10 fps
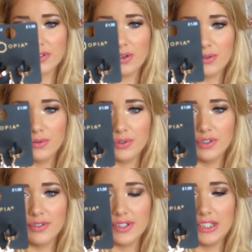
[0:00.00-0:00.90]
gold
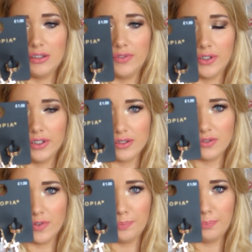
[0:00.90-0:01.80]
and silver and
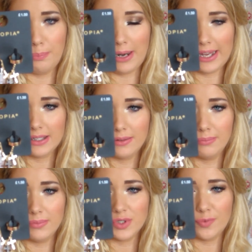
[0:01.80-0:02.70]
sort of a black
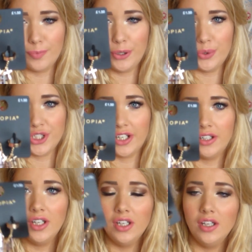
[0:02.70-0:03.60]
sort of pewter
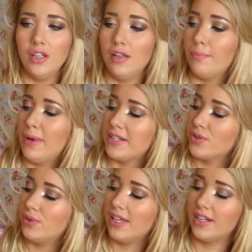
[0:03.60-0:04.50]

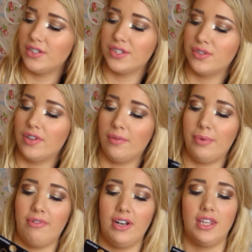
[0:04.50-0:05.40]
metal, and I just thought that'd
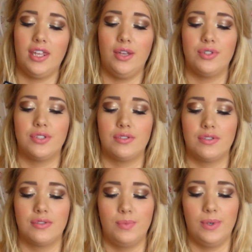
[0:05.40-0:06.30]
be really cute
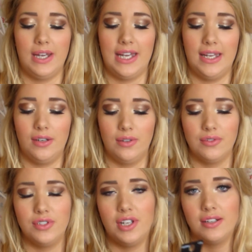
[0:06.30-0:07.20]
to wear
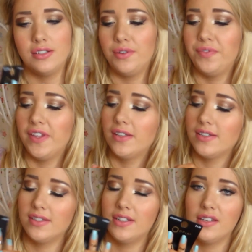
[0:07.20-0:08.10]
on like 2
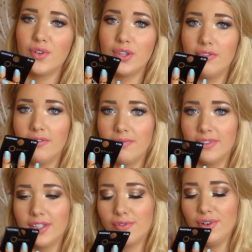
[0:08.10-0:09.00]
fingers, and then you've got
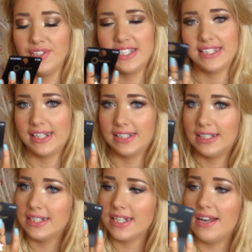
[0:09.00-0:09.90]
the crosses
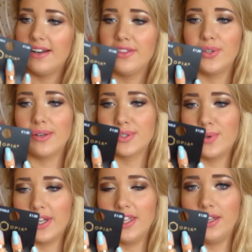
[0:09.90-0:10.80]
dangling down. I thought that was
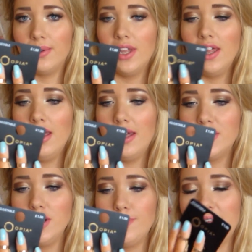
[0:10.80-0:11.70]
quite cute.
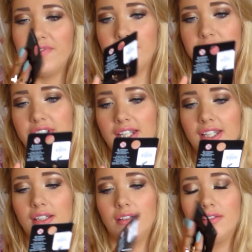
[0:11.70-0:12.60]

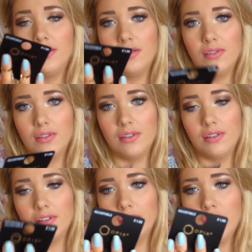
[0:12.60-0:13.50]
£2.50,
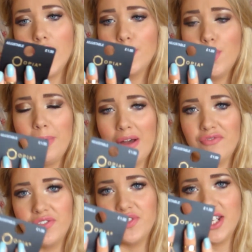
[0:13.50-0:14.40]
no,
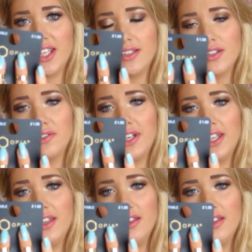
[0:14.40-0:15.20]
£1.50, sorry.